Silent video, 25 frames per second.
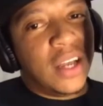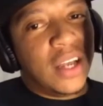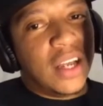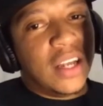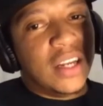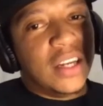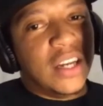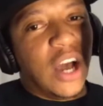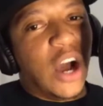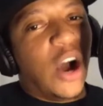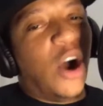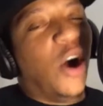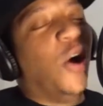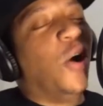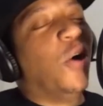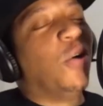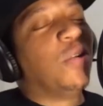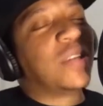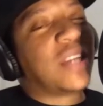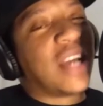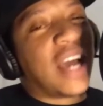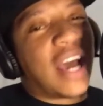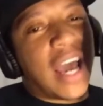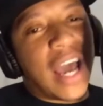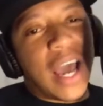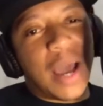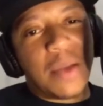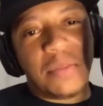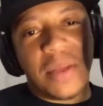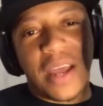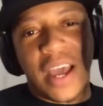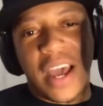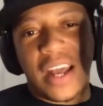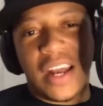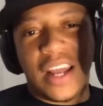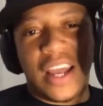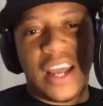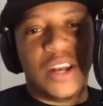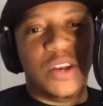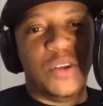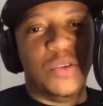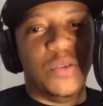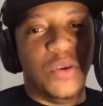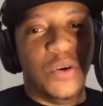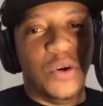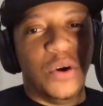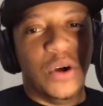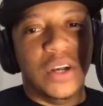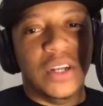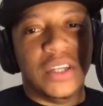the whole time down there in New
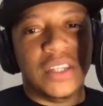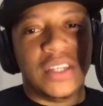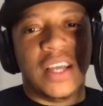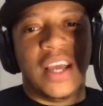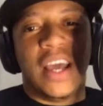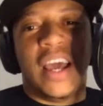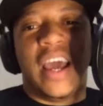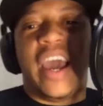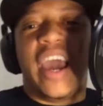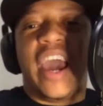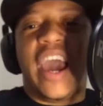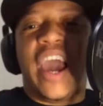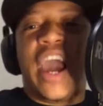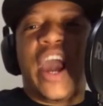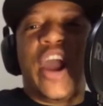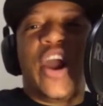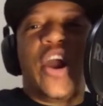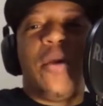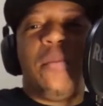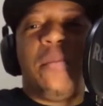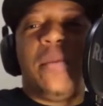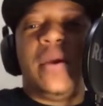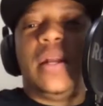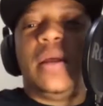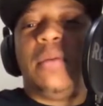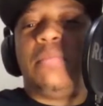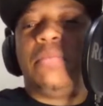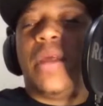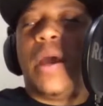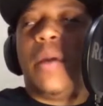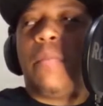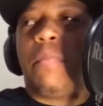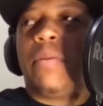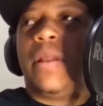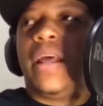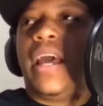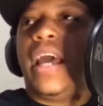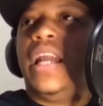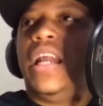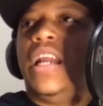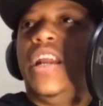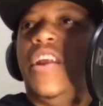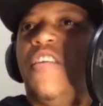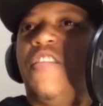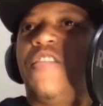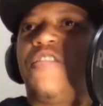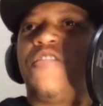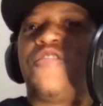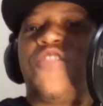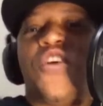Orleans. Aaron been up there playing in the
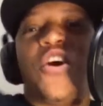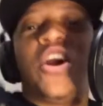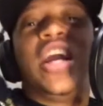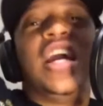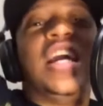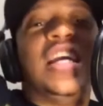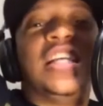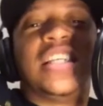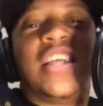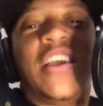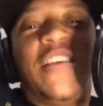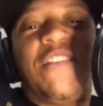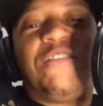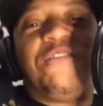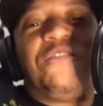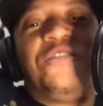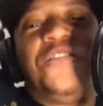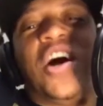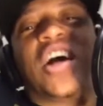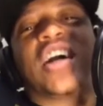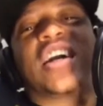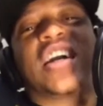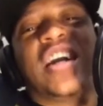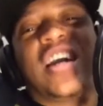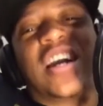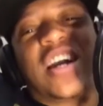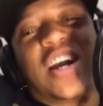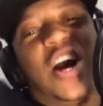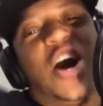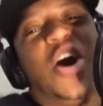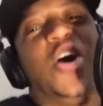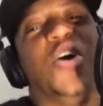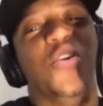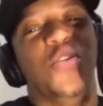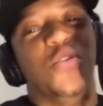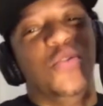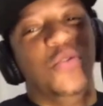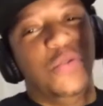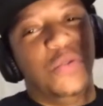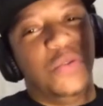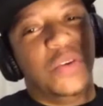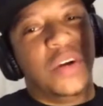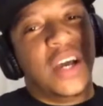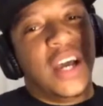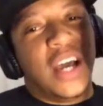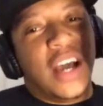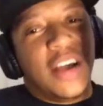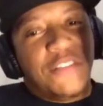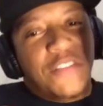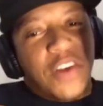freezing fucking cold.
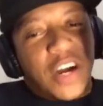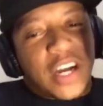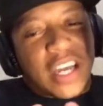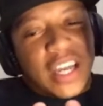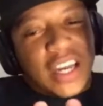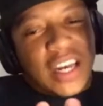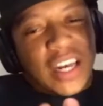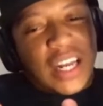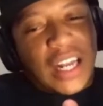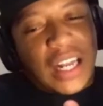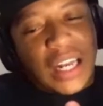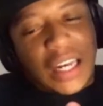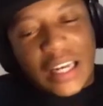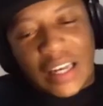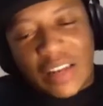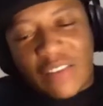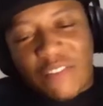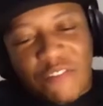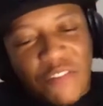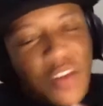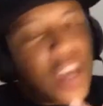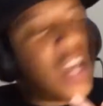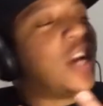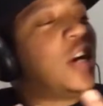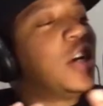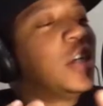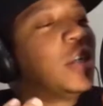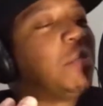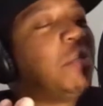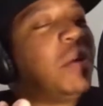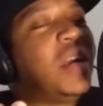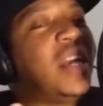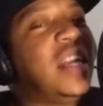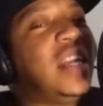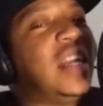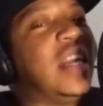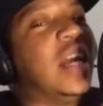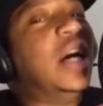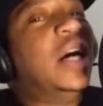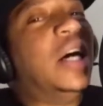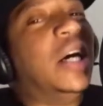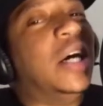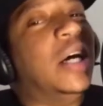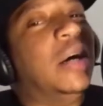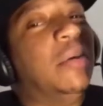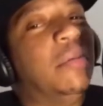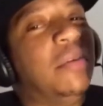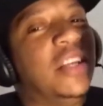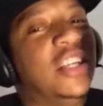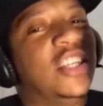Fucking fingers be
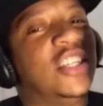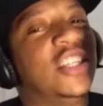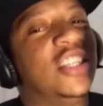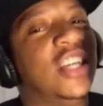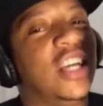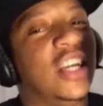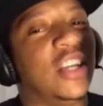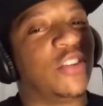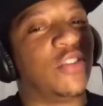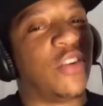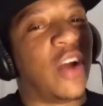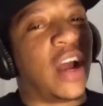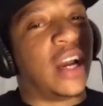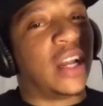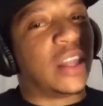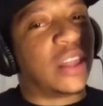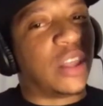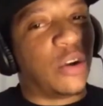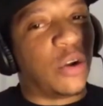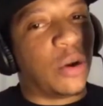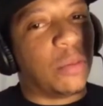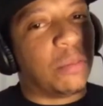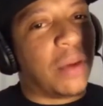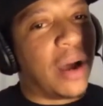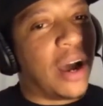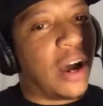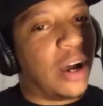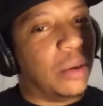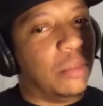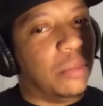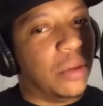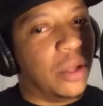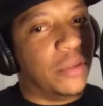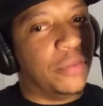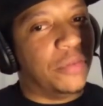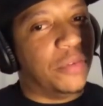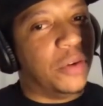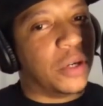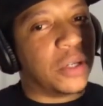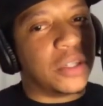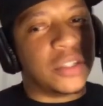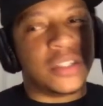numb and shit trying to throw the ball to motherfuckers.